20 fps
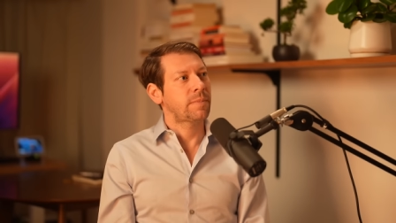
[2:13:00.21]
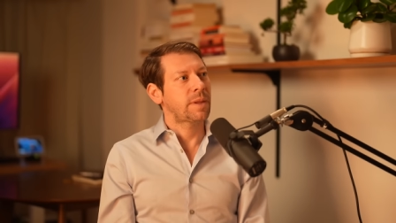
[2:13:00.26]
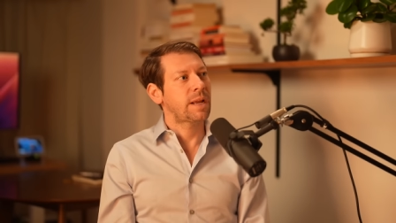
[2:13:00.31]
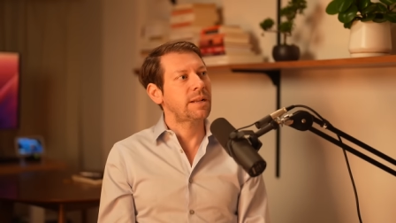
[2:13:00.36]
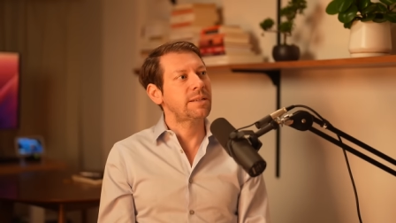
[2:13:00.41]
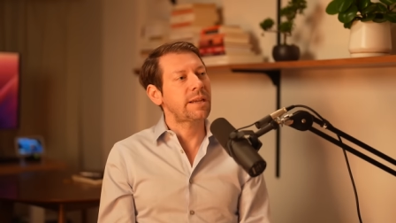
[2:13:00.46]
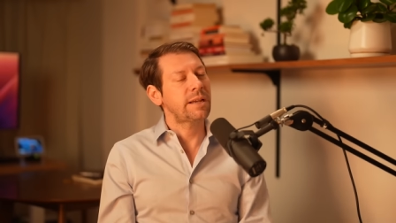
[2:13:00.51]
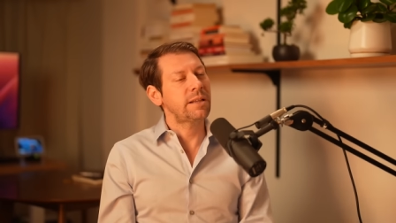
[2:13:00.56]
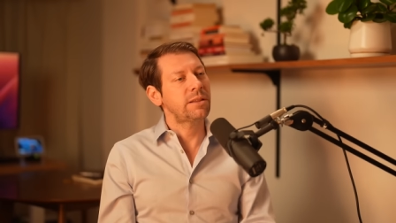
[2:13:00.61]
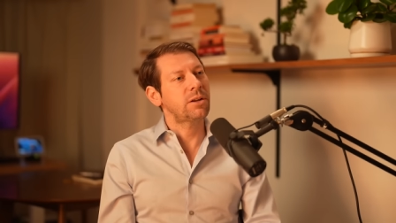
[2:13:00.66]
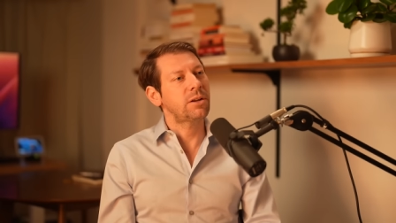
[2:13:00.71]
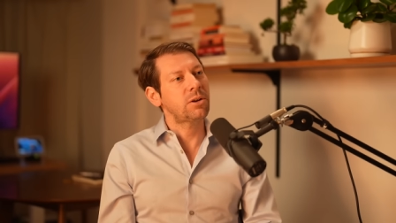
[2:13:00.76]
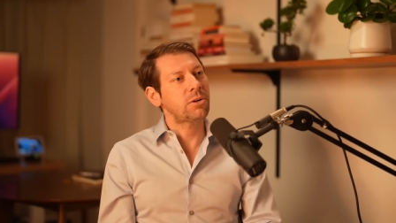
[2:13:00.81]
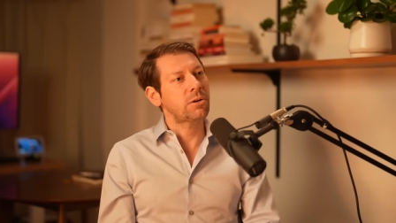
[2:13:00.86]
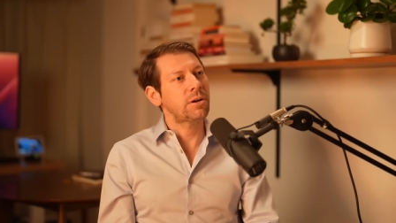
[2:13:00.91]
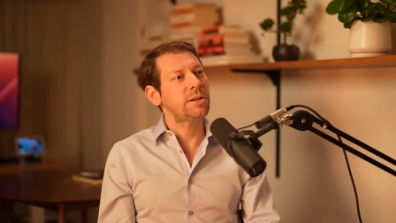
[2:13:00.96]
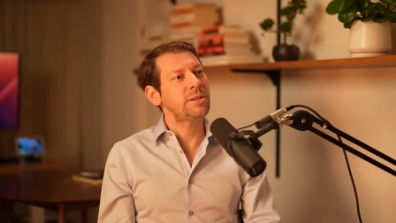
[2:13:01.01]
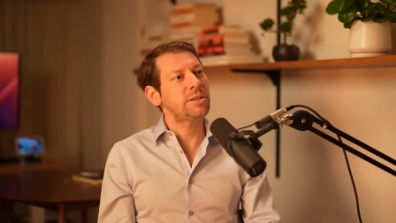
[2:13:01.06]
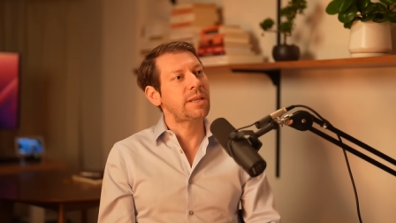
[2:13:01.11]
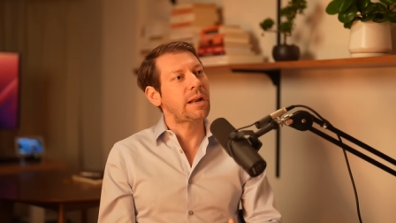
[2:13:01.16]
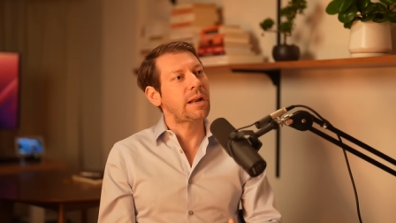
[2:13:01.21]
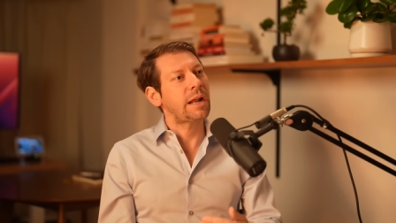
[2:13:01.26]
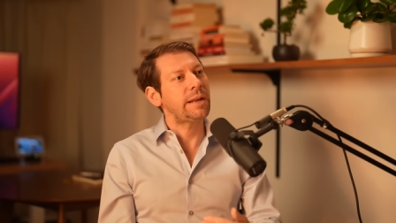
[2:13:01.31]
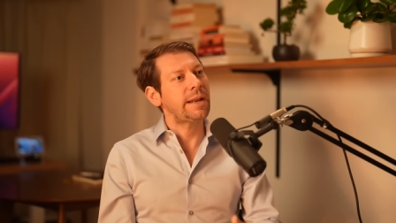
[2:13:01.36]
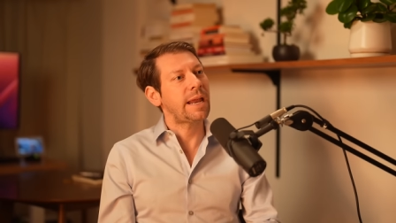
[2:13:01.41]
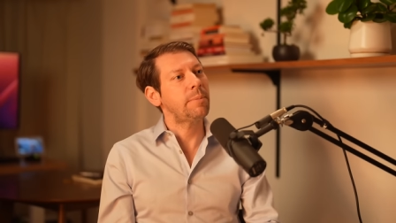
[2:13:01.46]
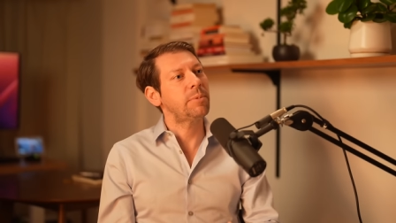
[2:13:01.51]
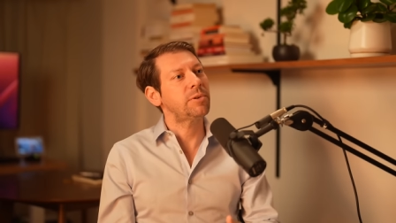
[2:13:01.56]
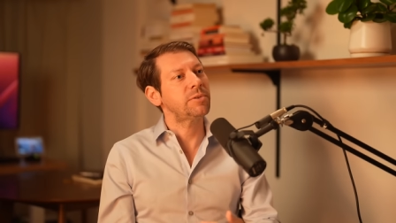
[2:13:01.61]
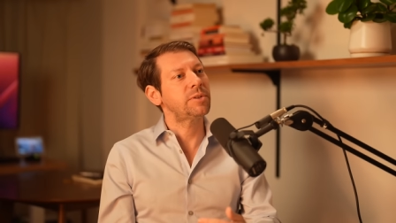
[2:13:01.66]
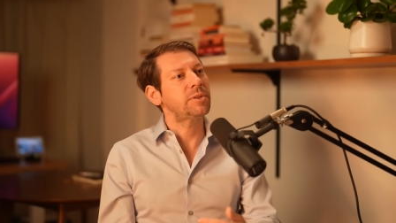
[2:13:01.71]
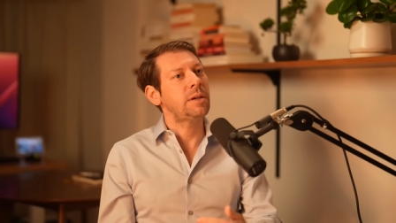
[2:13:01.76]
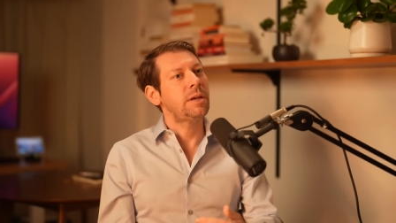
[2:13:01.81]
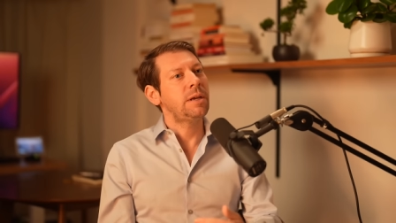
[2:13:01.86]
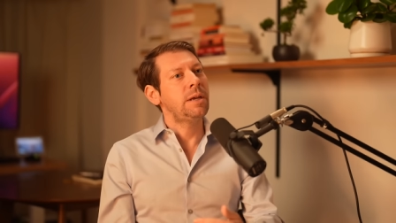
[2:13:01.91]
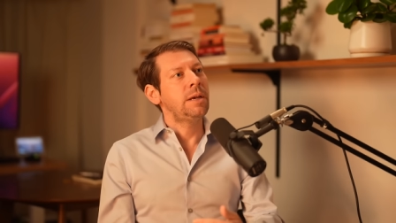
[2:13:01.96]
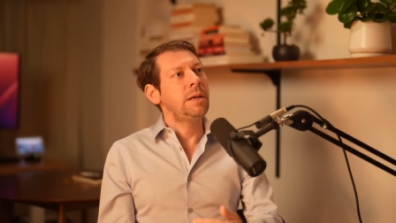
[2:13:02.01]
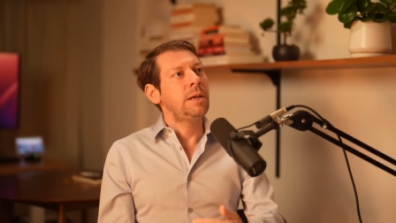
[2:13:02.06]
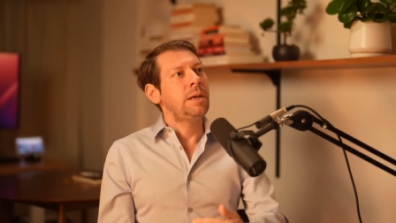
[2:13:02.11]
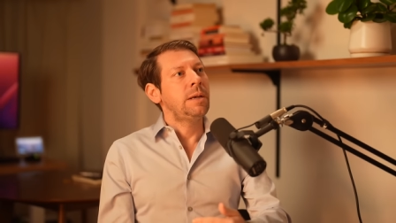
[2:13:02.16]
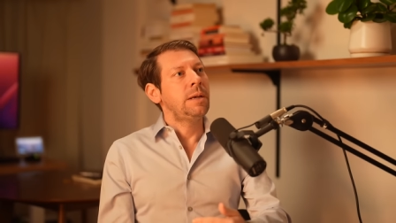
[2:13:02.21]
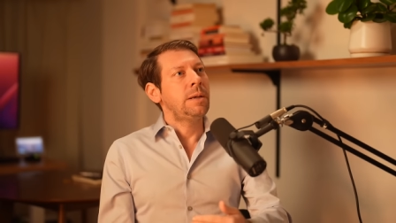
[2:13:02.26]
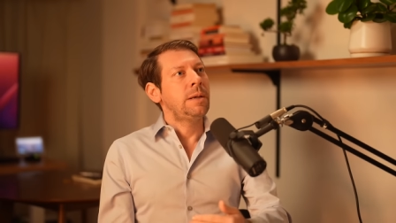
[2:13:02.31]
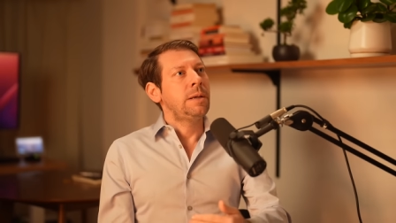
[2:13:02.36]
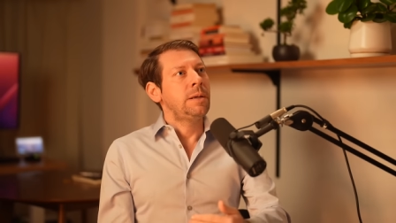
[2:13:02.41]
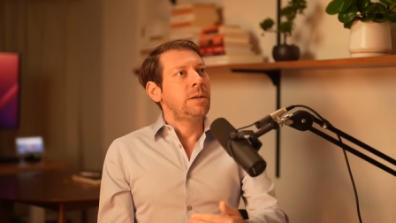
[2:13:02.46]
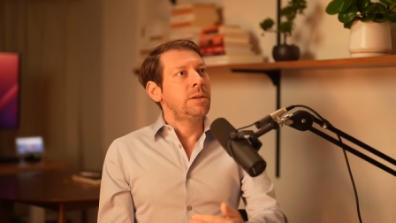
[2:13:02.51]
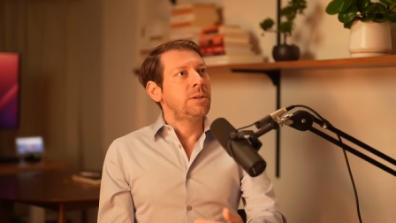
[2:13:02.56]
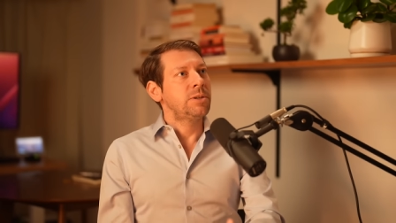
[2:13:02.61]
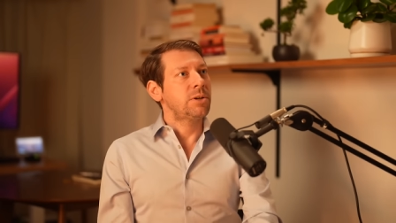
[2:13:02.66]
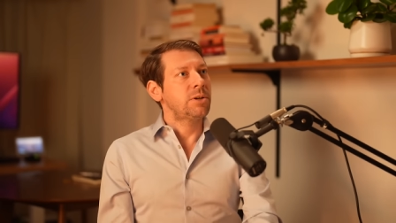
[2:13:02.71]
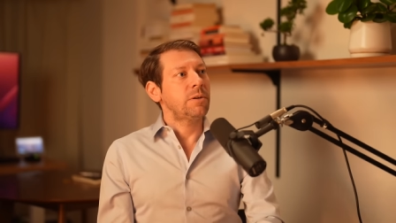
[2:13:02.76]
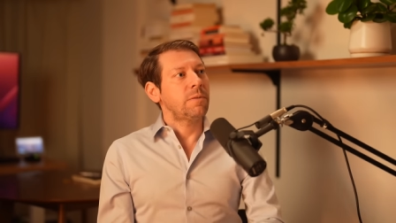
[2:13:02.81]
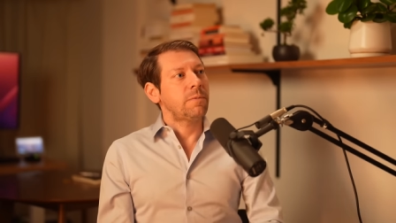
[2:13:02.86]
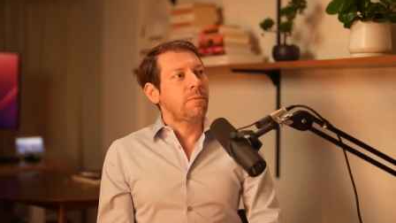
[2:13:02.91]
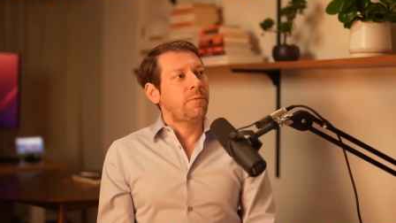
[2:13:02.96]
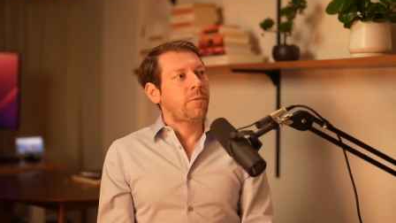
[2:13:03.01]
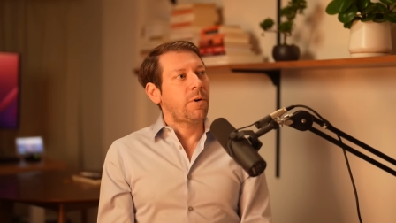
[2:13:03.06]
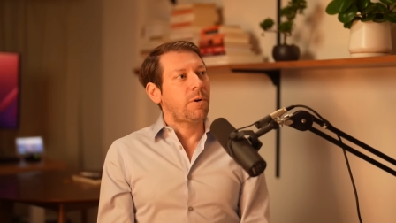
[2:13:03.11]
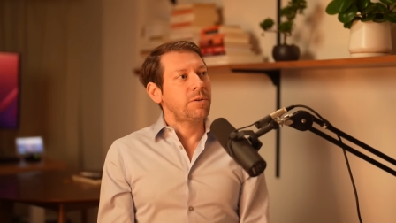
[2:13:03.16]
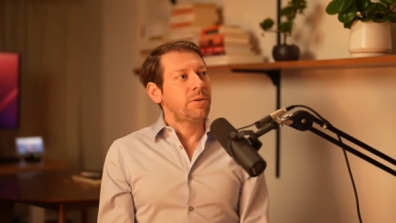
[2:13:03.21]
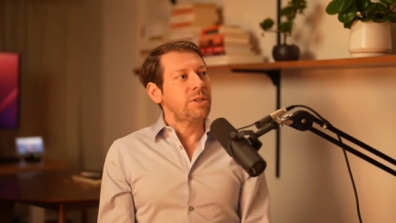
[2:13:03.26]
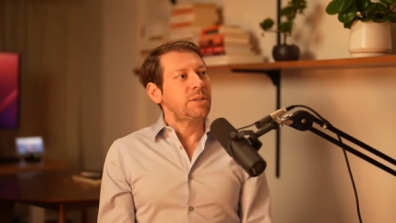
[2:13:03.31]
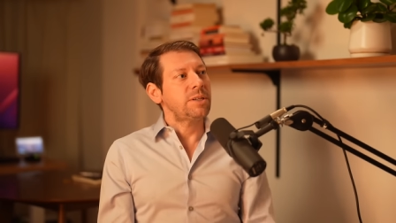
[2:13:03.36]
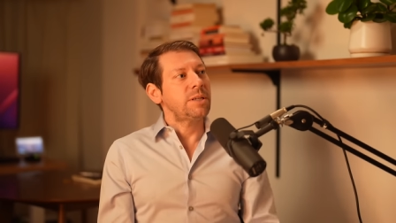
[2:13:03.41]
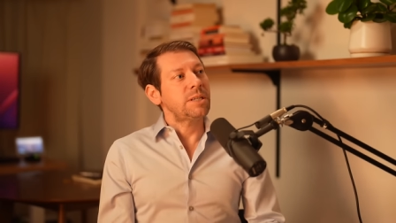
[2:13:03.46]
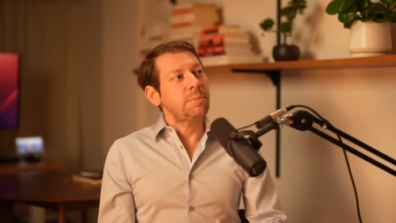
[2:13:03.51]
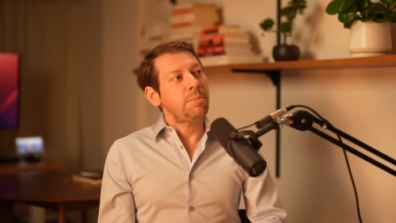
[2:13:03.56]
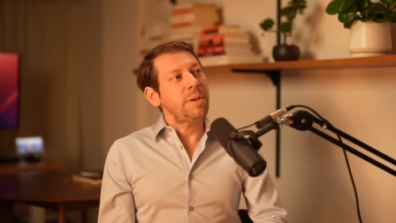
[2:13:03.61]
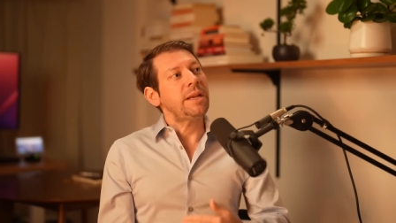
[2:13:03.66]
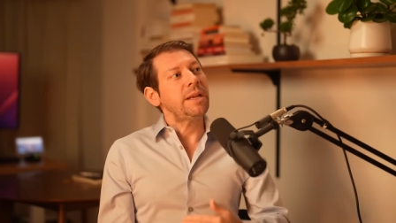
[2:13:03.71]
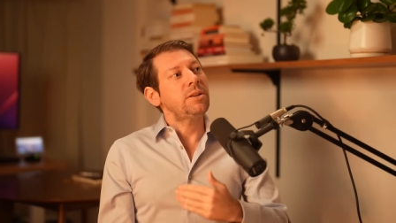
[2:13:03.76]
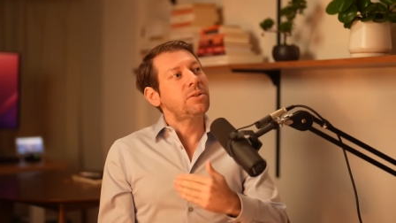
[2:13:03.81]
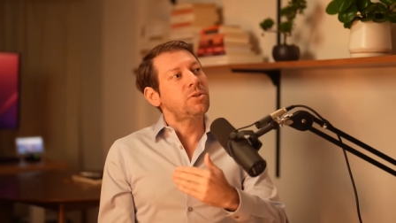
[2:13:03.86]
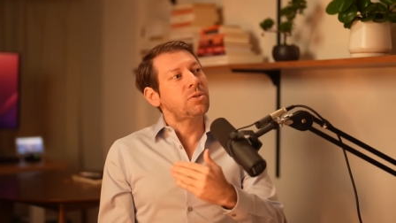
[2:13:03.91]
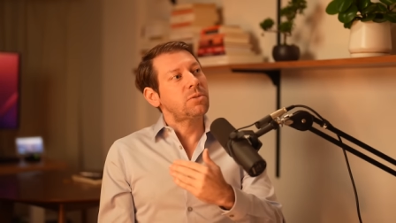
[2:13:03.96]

It's like the courage that enables certain folks to speak